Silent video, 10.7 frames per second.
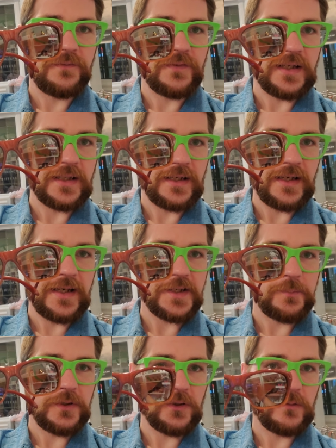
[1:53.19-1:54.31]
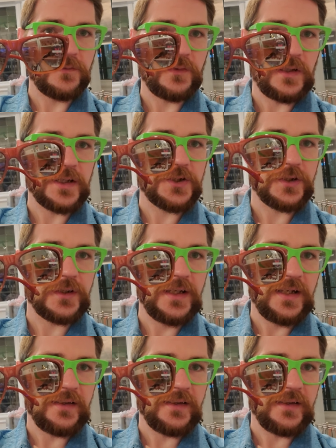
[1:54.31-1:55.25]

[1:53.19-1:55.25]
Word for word: you've got that nice mirror reflection,